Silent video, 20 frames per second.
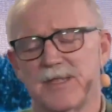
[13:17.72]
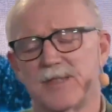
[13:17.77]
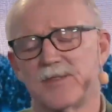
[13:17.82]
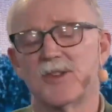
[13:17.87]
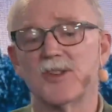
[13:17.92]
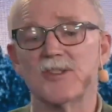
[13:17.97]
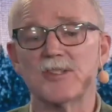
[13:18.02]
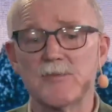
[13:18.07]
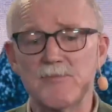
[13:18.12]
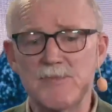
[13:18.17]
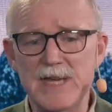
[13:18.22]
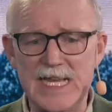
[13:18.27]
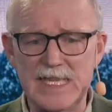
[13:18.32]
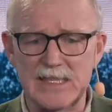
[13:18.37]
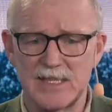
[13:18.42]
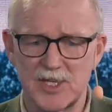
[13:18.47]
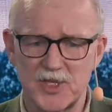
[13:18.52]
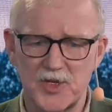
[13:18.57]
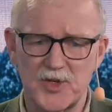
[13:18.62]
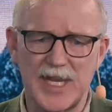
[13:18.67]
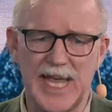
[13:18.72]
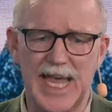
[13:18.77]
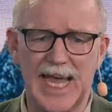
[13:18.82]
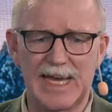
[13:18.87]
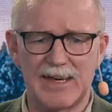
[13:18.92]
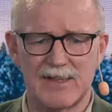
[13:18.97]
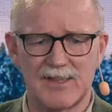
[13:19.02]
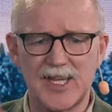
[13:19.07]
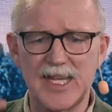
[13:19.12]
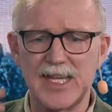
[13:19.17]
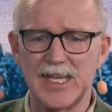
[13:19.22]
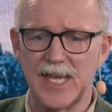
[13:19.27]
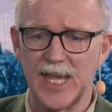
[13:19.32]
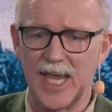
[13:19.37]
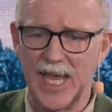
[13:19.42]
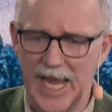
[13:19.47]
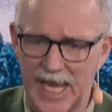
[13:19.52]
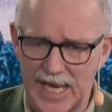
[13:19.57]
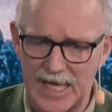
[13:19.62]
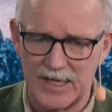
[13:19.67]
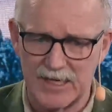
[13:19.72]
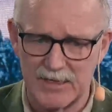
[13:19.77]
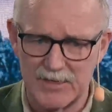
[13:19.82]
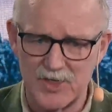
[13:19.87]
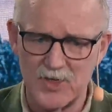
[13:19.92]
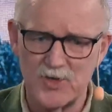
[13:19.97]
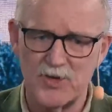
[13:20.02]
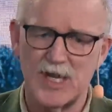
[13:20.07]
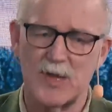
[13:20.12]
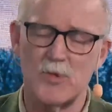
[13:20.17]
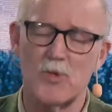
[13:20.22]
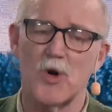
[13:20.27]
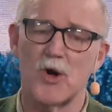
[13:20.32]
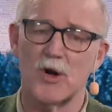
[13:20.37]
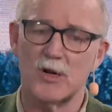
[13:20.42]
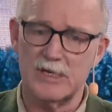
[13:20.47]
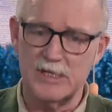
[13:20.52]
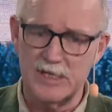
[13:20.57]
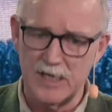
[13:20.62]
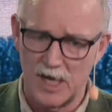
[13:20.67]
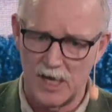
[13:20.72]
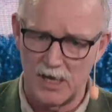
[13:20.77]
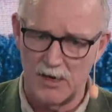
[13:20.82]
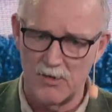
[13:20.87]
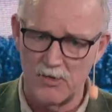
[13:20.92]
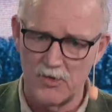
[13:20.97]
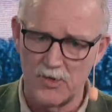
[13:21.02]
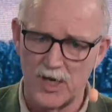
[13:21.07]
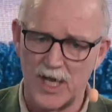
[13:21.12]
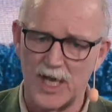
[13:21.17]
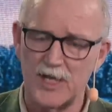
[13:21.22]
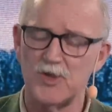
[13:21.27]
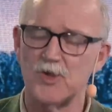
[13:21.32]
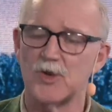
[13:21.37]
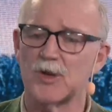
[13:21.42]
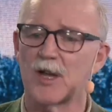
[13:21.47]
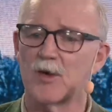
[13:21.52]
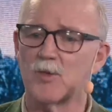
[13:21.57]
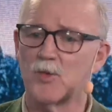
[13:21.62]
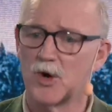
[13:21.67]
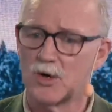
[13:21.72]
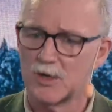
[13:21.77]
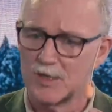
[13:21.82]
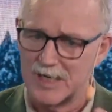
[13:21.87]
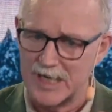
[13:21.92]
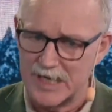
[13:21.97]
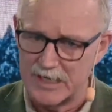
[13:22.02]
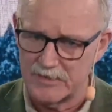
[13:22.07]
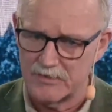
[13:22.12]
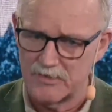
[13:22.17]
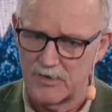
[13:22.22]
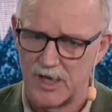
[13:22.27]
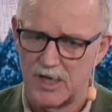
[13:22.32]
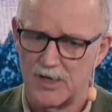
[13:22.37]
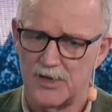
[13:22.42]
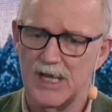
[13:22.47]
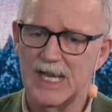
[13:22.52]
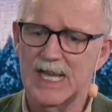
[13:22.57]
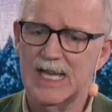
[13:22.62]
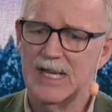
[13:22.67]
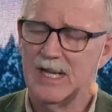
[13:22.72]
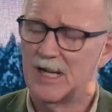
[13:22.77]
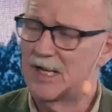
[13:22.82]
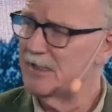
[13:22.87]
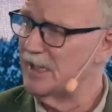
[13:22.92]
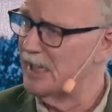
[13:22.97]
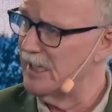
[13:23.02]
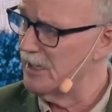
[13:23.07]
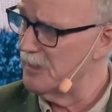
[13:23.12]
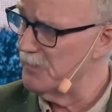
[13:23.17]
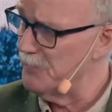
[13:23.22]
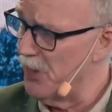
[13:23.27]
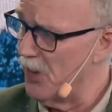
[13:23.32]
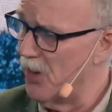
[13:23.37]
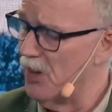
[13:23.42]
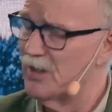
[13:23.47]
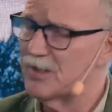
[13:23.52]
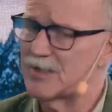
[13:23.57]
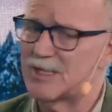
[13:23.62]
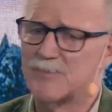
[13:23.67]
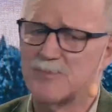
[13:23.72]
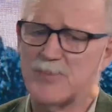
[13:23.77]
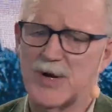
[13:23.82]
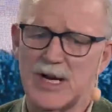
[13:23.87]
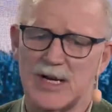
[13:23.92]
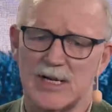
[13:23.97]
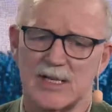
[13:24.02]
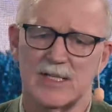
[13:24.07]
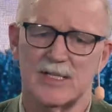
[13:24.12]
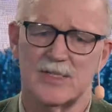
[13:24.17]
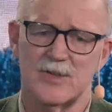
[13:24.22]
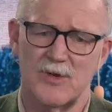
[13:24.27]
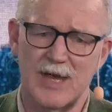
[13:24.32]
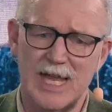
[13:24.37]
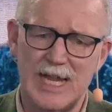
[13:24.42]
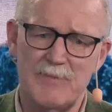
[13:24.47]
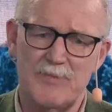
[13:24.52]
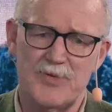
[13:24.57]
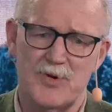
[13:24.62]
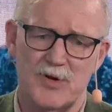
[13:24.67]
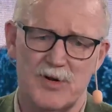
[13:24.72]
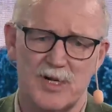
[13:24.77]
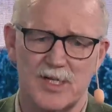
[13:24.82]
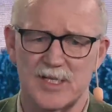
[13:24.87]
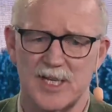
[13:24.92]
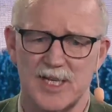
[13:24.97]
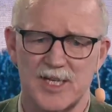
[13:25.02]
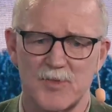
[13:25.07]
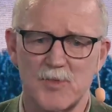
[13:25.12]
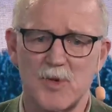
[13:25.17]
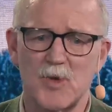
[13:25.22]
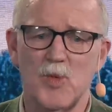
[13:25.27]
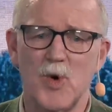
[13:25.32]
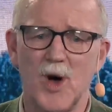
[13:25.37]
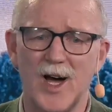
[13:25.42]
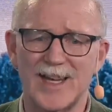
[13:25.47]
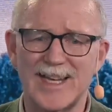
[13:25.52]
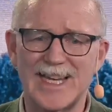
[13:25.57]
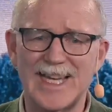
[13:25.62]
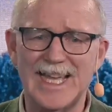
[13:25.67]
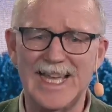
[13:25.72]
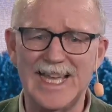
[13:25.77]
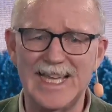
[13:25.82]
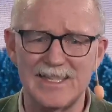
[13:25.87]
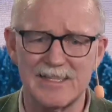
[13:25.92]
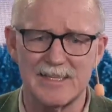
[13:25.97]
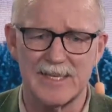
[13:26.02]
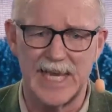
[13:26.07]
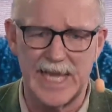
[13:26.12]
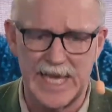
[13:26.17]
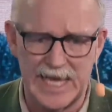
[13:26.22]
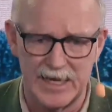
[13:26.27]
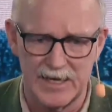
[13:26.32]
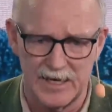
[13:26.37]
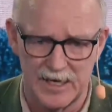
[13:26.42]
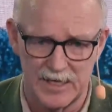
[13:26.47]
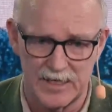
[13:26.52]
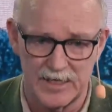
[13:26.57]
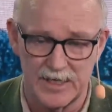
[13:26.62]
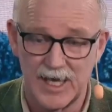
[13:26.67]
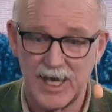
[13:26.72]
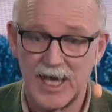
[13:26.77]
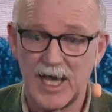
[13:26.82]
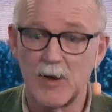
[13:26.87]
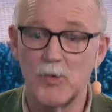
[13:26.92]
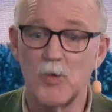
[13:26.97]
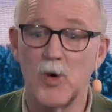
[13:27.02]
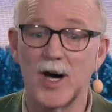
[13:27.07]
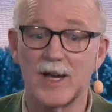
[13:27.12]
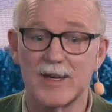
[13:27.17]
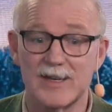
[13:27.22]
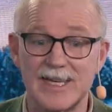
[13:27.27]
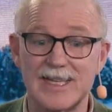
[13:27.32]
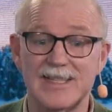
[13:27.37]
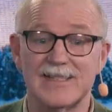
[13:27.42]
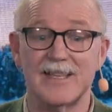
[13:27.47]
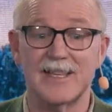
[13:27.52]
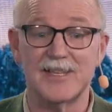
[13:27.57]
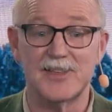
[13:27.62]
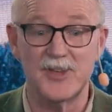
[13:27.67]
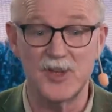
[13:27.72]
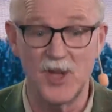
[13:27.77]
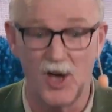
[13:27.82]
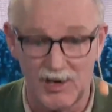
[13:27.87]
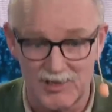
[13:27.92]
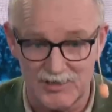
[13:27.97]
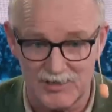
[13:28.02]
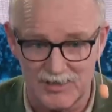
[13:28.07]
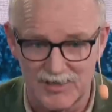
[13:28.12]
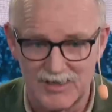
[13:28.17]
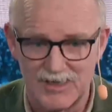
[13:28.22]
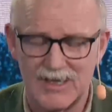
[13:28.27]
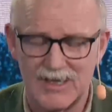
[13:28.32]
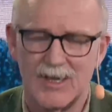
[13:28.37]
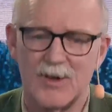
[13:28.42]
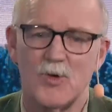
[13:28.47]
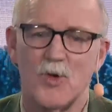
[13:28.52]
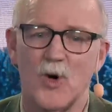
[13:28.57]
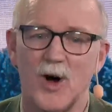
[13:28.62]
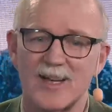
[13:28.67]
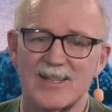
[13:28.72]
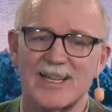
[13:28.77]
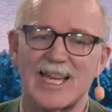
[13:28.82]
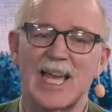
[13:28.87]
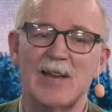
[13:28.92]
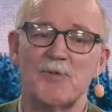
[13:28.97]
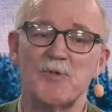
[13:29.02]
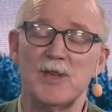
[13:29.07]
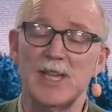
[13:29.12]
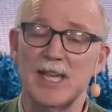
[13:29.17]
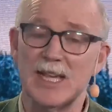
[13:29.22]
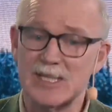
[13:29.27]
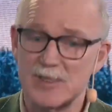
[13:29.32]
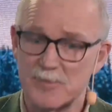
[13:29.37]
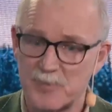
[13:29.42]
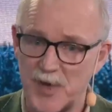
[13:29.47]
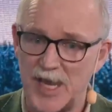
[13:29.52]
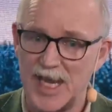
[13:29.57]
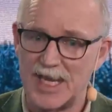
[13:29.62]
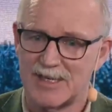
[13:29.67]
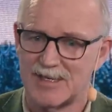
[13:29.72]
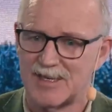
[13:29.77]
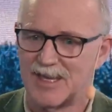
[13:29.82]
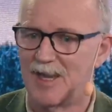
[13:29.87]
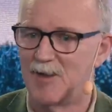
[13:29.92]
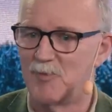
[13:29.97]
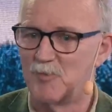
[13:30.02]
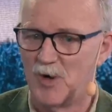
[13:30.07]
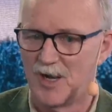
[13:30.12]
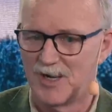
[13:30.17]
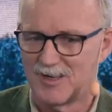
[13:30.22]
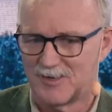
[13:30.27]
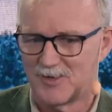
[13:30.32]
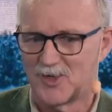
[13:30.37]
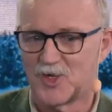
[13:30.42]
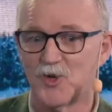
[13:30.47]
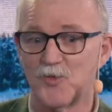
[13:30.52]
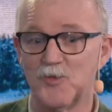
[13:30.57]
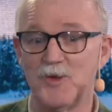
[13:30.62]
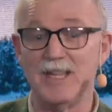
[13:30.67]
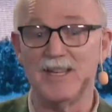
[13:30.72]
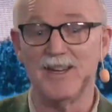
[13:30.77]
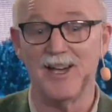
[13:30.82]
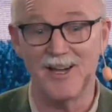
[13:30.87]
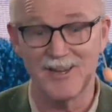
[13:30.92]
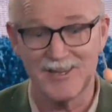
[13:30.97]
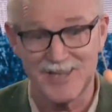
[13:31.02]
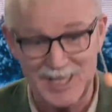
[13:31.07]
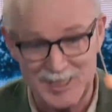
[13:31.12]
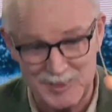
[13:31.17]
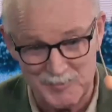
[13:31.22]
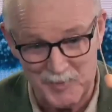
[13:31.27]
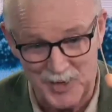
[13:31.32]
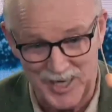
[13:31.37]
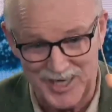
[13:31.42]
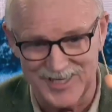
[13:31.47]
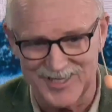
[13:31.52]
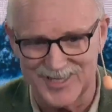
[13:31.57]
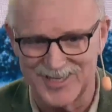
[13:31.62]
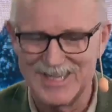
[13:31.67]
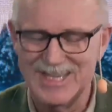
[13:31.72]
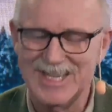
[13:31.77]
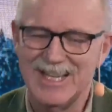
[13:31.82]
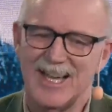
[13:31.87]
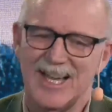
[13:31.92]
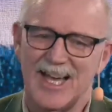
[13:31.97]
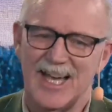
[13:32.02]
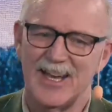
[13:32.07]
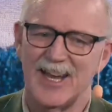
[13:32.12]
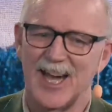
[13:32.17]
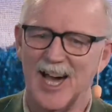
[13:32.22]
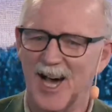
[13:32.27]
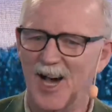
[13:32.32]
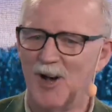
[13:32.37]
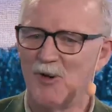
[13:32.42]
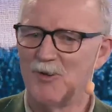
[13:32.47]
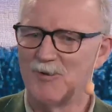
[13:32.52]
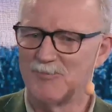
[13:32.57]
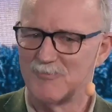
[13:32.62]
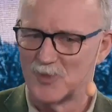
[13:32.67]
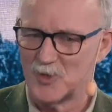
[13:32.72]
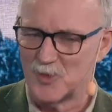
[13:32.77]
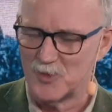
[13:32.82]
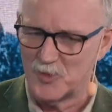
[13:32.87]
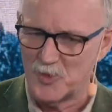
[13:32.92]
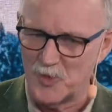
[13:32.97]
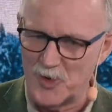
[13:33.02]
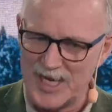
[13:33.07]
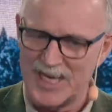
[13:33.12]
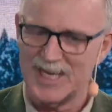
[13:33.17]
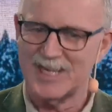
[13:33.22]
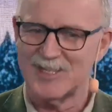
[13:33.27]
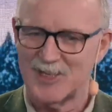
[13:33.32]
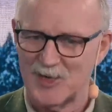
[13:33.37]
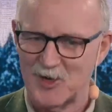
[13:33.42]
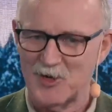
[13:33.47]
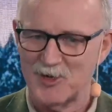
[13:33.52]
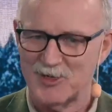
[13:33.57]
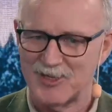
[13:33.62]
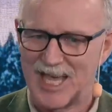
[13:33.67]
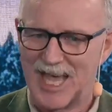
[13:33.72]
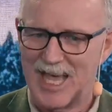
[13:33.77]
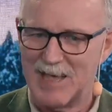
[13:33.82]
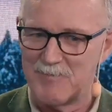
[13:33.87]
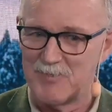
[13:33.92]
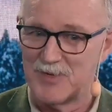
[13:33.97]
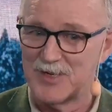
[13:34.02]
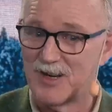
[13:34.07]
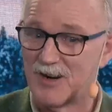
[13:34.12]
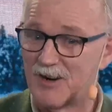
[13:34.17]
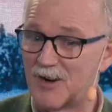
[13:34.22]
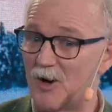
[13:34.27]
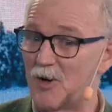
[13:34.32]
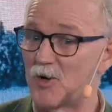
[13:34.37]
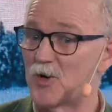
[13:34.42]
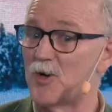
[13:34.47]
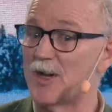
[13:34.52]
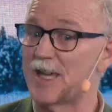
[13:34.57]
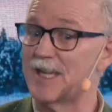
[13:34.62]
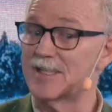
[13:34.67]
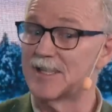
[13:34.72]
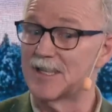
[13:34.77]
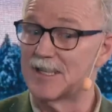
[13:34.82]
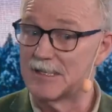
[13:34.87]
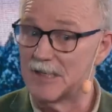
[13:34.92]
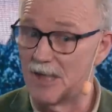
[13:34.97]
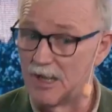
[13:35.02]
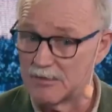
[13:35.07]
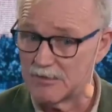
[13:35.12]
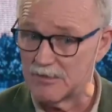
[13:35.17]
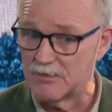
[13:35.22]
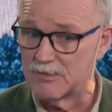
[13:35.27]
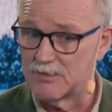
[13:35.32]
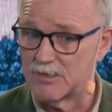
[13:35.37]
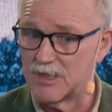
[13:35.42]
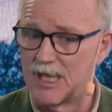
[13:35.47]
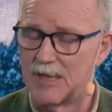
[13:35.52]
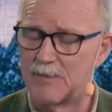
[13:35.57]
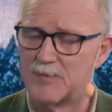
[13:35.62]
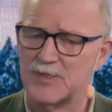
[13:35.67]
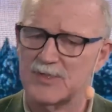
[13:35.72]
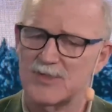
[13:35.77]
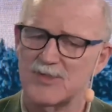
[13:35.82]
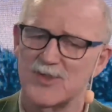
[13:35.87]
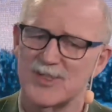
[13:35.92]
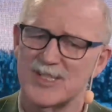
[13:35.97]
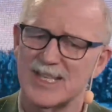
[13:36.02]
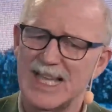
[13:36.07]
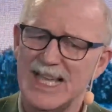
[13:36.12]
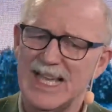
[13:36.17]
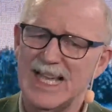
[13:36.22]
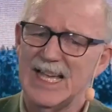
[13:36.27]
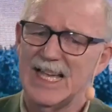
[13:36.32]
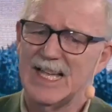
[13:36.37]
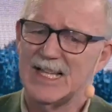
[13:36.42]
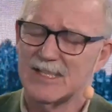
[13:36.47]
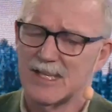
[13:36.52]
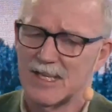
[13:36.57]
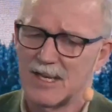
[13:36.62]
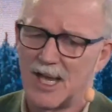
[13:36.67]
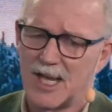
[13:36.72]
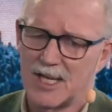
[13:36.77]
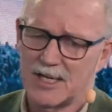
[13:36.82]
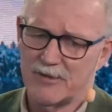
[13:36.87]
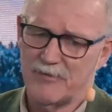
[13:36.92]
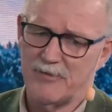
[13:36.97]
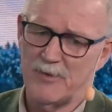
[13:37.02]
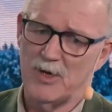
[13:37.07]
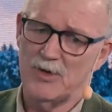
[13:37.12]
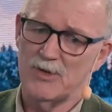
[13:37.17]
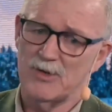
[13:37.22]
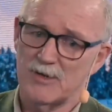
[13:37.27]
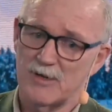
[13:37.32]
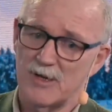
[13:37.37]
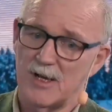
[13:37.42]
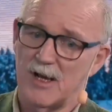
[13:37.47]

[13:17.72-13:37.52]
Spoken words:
doesn't mean that you can't think ahead. You can work now and you can work later on. I think an important part is to help organizations with what is AI and what is it not? What can we expect and what should we not expect? And how quick is it going to happen or how quick is it not going to happen? So it's a lot about